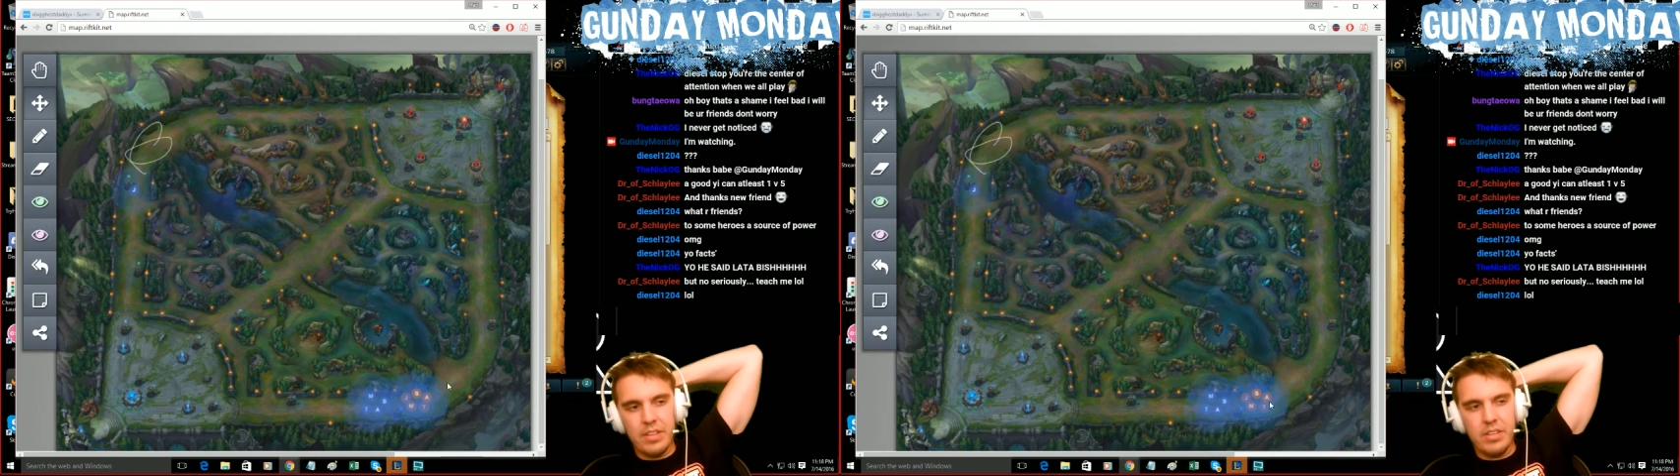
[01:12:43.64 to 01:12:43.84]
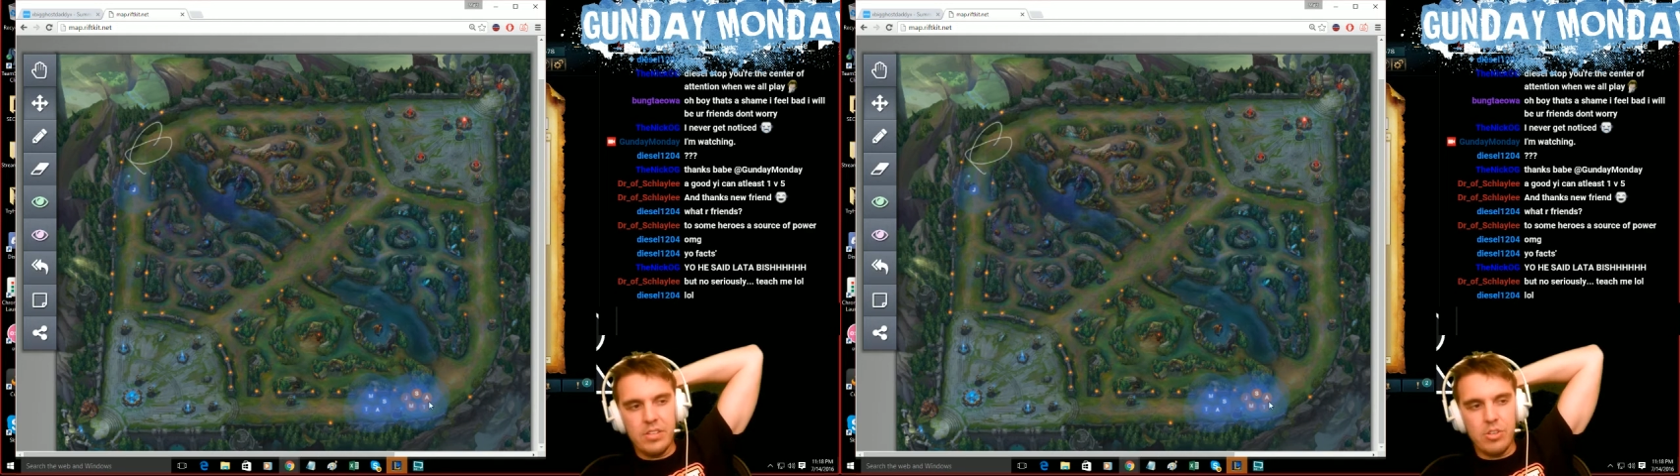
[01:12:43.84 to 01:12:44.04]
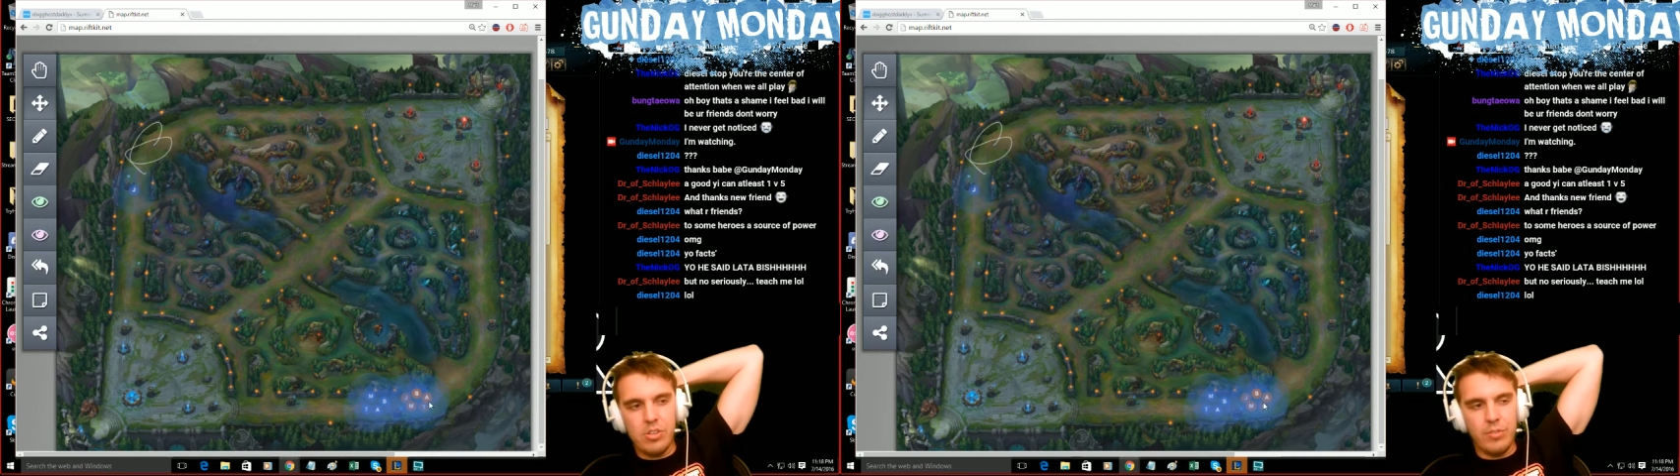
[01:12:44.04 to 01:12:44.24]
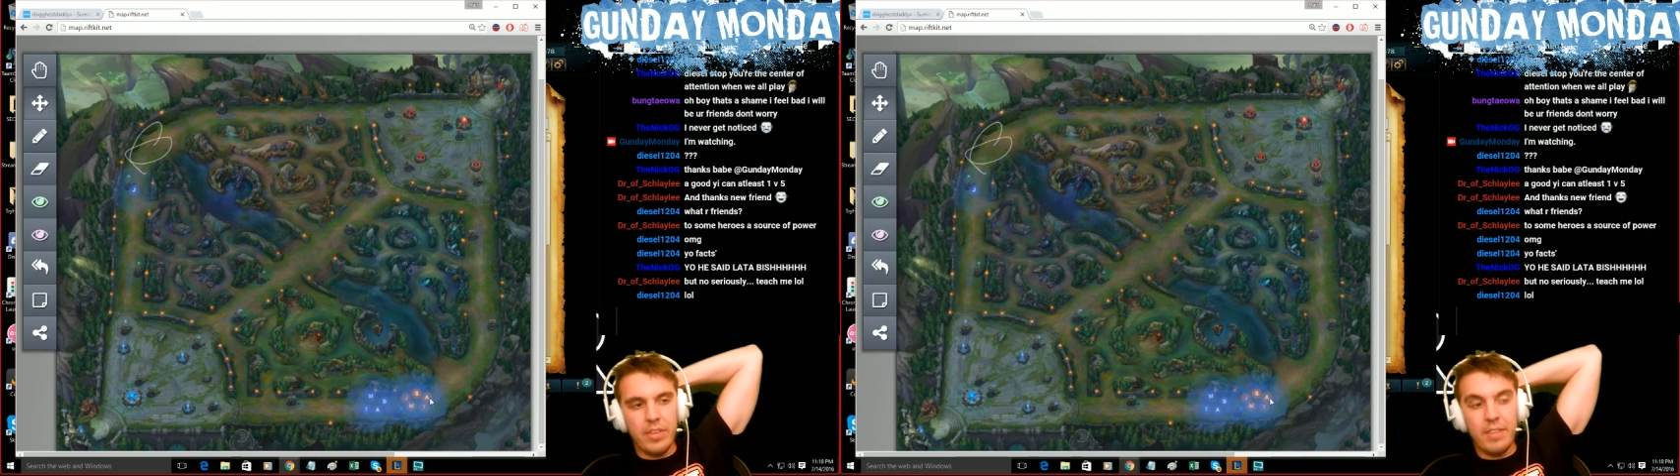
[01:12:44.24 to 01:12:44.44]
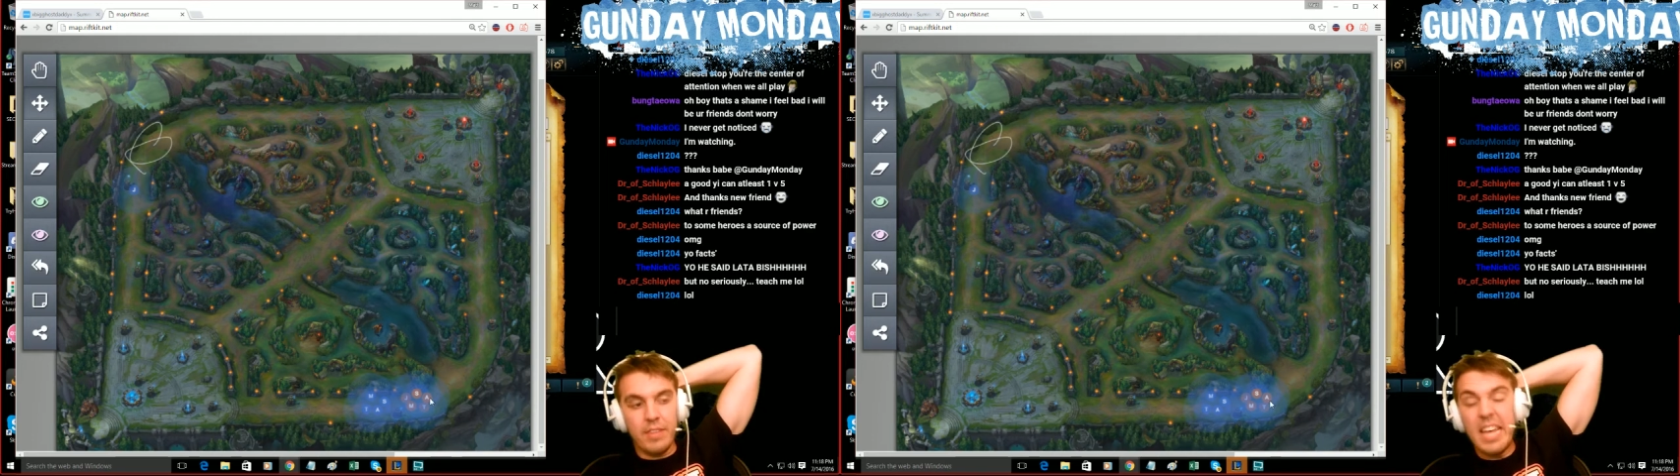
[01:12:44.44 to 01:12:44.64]
So
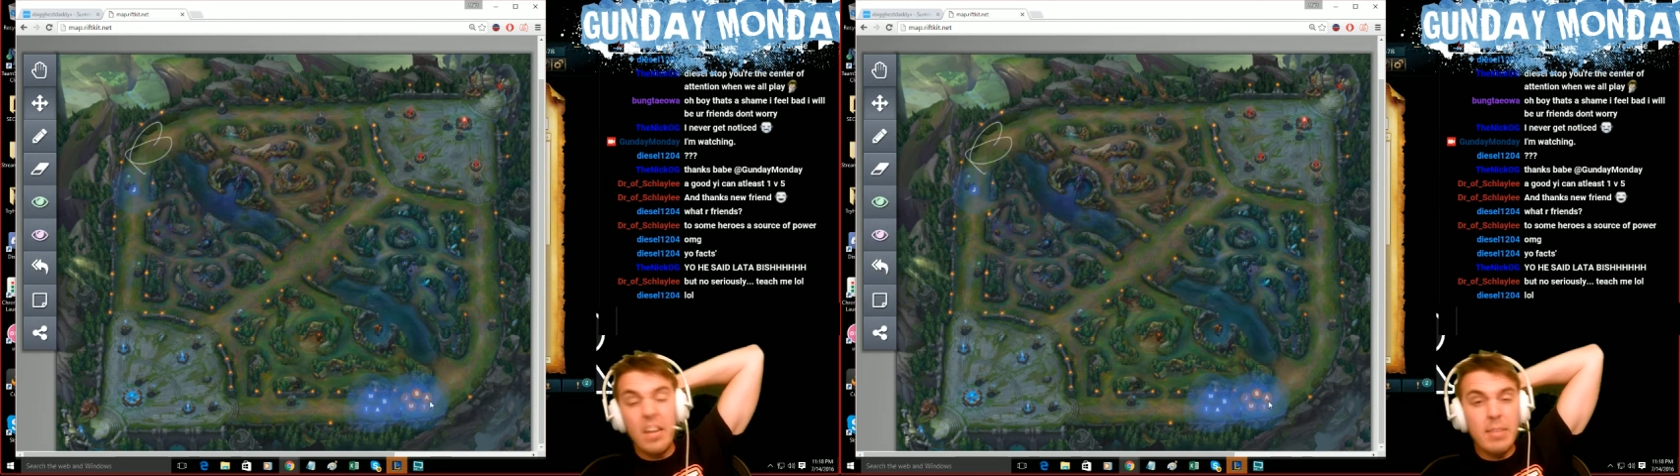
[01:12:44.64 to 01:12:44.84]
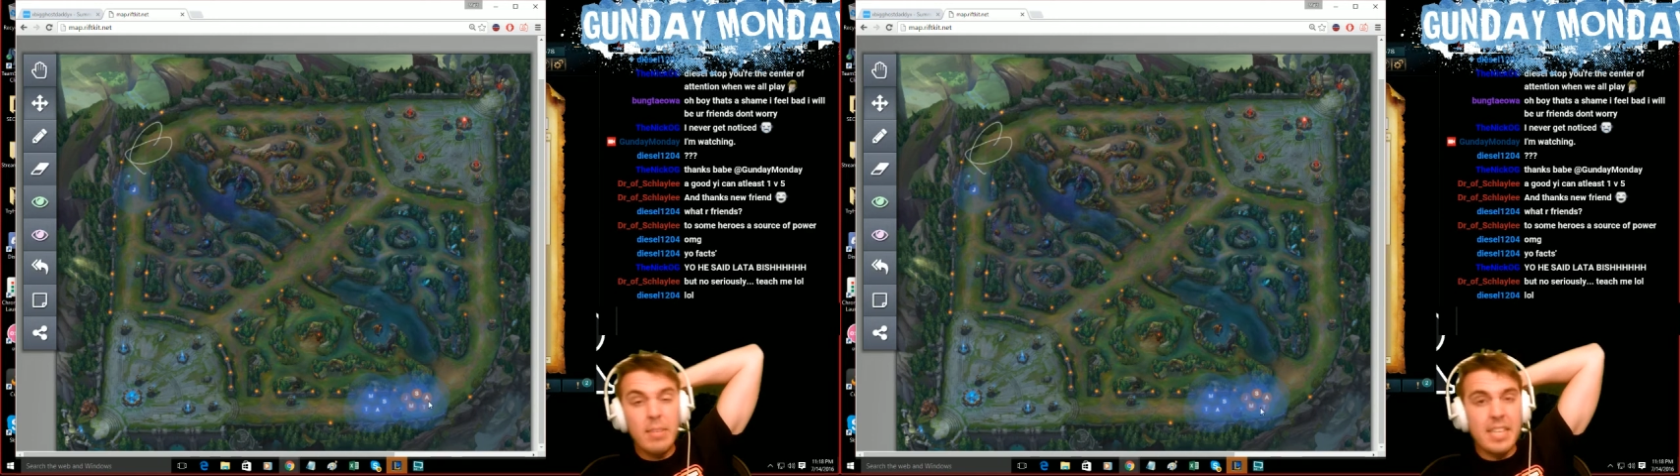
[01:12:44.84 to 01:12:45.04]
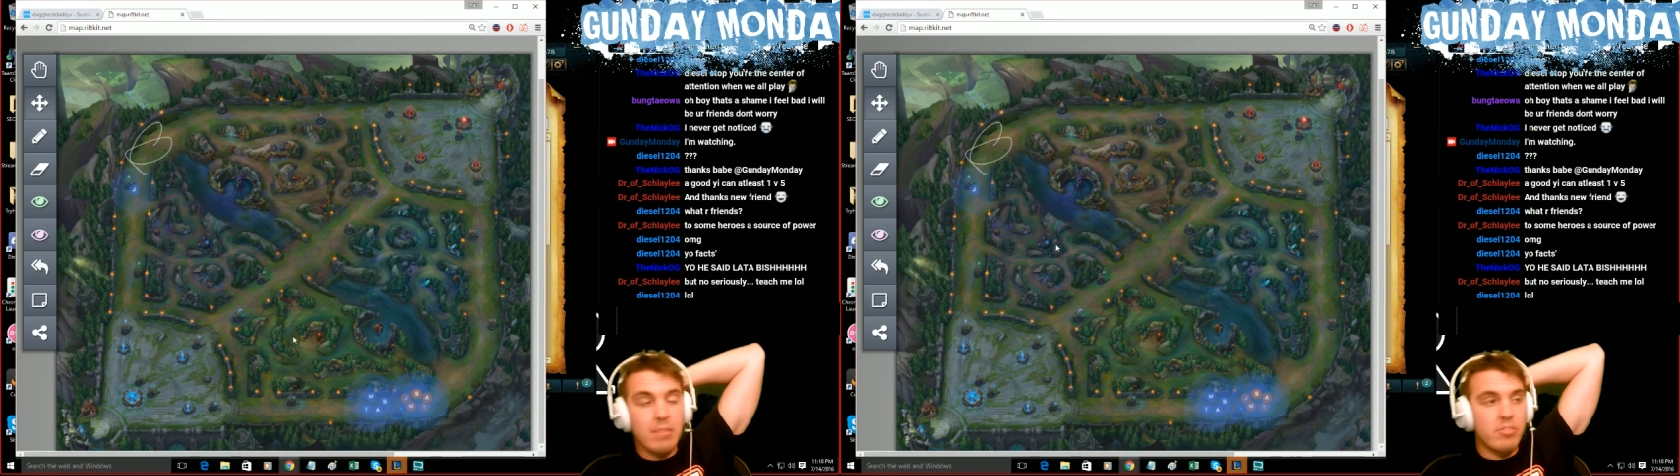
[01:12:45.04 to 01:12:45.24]
if the enemy team